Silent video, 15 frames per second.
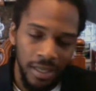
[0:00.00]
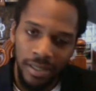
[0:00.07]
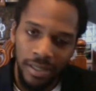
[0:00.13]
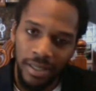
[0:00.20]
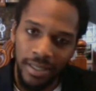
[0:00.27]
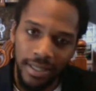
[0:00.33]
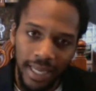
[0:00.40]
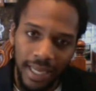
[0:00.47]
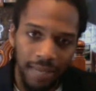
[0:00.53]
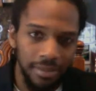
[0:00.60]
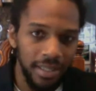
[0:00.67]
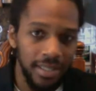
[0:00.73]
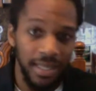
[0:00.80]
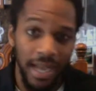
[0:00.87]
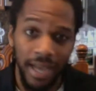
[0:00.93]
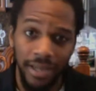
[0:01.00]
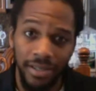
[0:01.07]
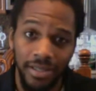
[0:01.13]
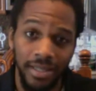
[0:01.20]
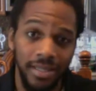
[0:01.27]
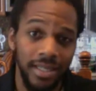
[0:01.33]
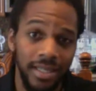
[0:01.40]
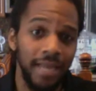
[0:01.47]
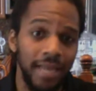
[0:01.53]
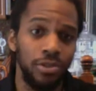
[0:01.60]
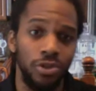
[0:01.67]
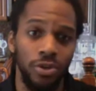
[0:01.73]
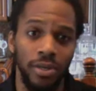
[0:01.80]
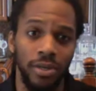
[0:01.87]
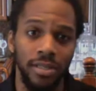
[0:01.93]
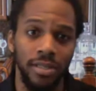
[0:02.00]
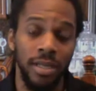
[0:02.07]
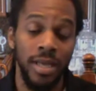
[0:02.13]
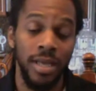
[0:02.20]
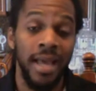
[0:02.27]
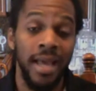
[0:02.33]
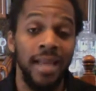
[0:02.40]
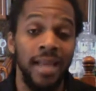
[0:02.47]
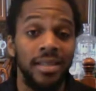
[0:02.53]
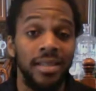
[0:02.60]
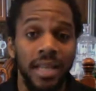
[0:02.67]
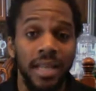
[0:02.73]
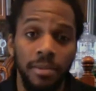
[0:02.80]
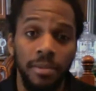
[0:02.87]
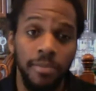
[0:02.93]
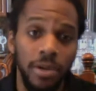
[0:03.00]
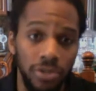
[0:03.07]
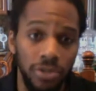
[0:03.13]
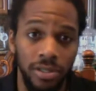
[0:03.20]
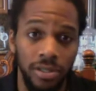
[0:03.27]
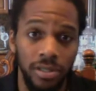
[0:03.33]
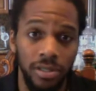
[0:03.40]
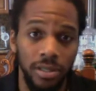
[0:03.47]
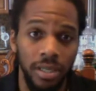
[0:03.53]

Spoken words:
the same desires, the same joys, and the same emotions.